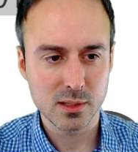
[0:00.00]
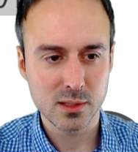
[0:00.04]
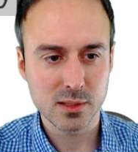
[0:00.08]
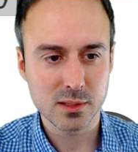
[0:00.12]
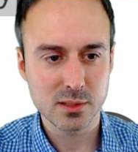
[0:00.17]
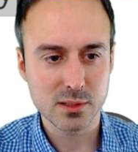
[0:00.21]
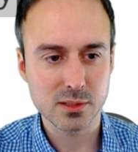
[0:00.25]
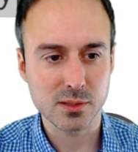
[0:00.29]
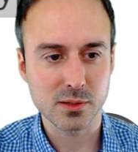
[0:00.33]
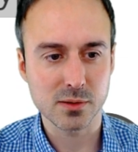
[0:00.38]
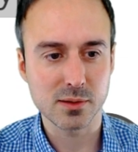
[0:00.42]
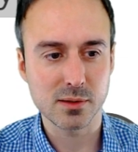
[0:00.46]

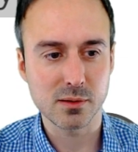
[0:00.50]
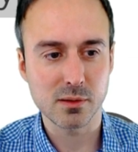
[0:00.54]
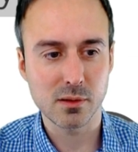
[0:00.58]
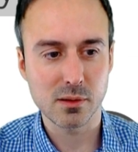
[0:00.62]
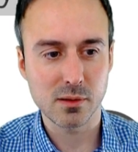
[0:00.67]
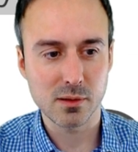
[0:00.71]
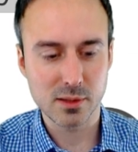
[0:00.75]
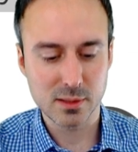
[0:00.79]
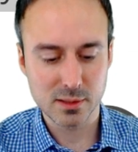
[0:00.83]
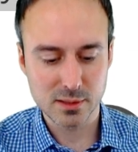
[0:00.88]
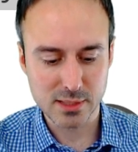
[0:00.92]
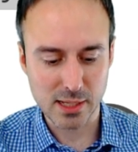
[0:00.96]
So
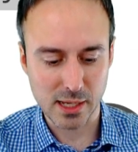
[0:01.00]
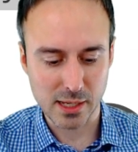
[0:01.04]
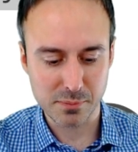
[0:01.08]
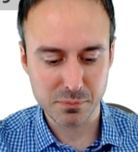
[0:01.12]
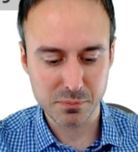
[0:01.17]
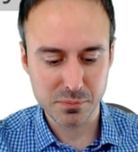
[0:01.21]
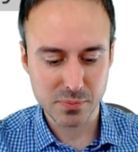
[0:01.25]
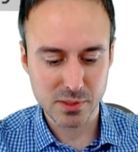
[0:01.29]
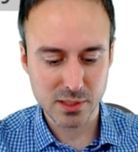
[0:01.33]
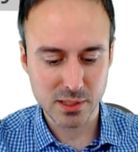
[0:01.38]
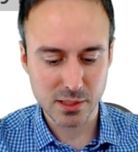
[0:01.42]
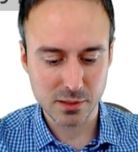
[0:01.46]
type
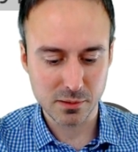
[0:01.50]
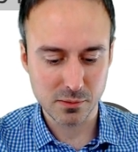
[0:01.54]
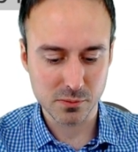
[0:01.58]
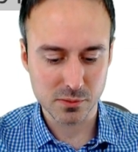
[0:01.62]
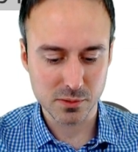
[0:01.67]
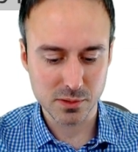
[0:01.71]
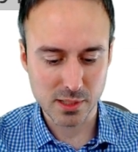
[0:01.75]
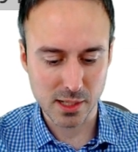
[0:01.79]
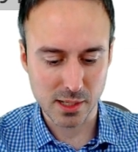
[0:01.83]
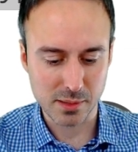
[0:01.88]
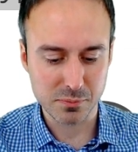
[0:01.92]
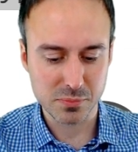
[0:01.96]
equal
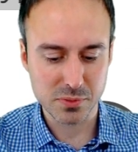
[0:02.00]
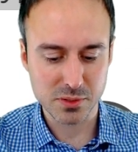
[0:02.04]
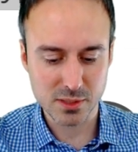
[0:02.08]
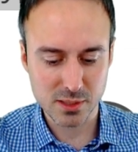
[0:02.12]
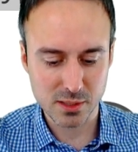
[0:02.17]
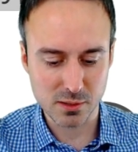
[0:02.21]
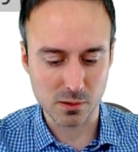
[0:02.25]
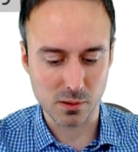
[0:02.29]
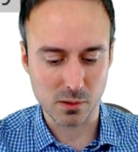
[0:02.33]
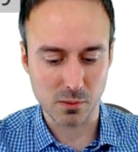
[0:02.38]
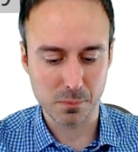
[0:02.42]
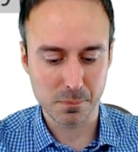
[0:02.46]
type
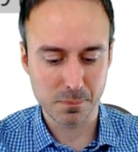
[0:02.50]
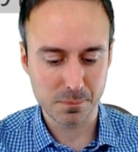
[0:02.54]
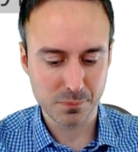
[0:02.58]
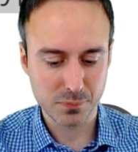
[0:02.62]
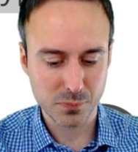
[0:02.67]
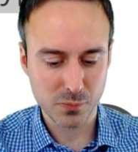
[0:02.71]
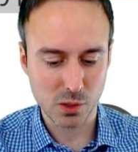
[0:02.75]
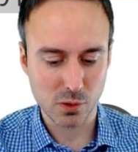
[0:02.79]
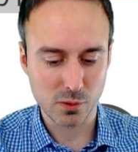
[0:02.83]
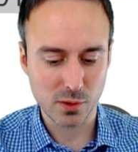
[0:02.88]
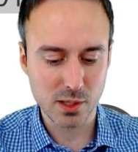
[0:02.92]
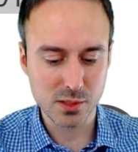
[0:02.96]
0.
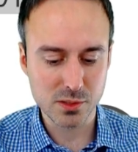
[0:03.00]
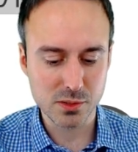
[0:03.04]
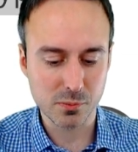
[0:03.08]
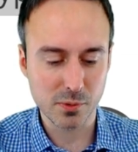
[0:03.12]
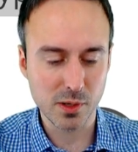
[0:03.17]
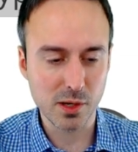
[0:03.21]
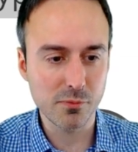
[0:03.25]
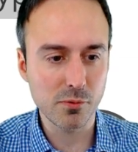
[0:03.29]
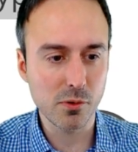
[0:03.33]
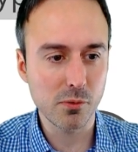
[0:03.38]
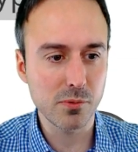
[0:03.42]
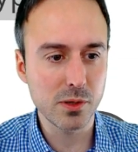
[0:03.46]
Okay, so
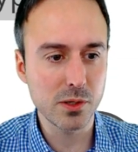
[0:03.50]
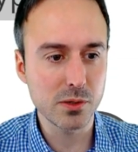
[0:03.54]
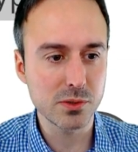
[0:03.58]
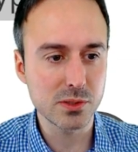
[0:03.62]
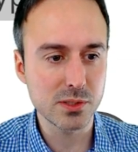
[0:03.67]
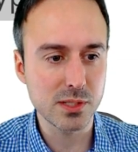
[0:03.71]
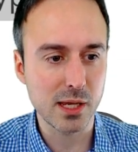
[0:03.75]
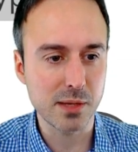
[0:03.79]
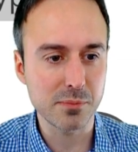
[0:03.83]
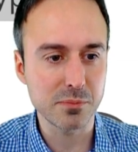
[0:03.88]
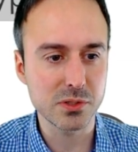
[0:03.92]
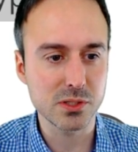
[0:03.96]
whenever we use
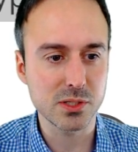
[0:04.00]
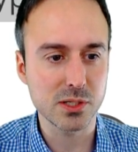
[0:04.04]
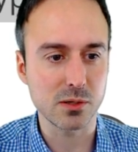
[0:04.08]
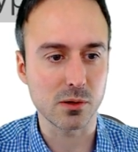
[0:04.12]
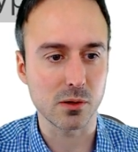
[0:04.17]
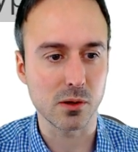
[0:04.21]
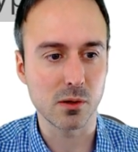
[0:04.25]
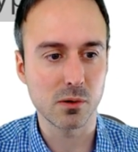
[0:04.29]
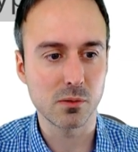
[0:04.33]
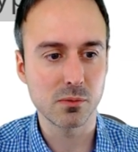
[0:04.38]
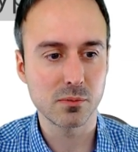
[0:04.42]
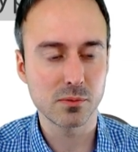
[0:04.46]
type
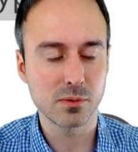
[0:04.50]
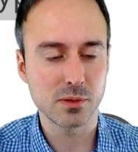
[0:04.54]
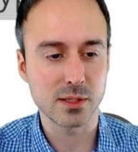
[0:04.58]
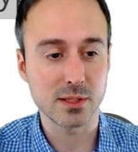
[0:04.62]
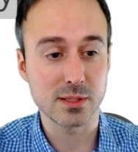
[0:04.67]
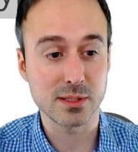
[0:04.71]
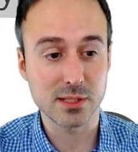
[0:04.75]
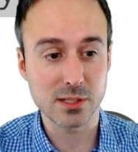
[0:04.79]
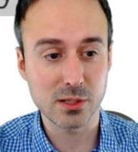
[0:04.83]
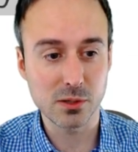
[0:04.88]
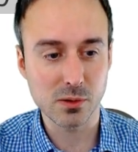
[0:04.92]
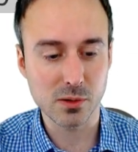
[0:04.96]
0, the
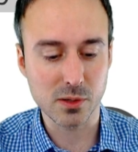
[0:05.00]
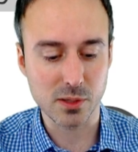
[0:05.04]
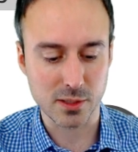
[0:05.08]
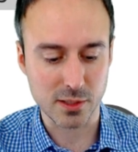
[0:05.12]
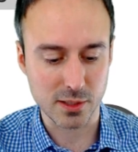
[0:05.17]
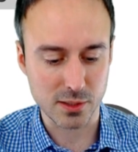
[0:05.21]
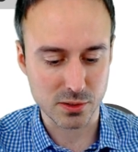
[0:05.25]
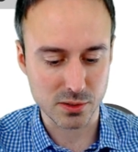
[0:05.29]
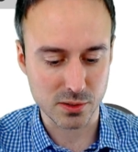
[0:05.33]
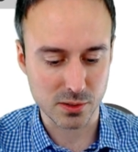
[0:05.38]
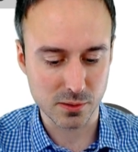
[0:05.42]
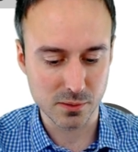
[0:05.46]
0
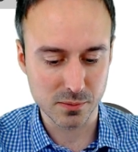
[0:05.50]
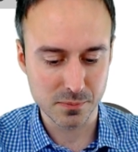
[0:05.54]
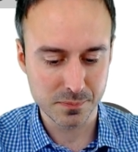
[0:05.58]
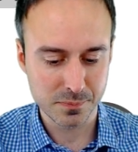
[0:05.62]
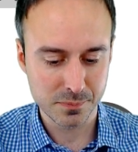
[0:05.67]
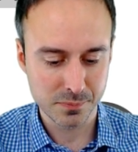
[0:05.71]
conditional,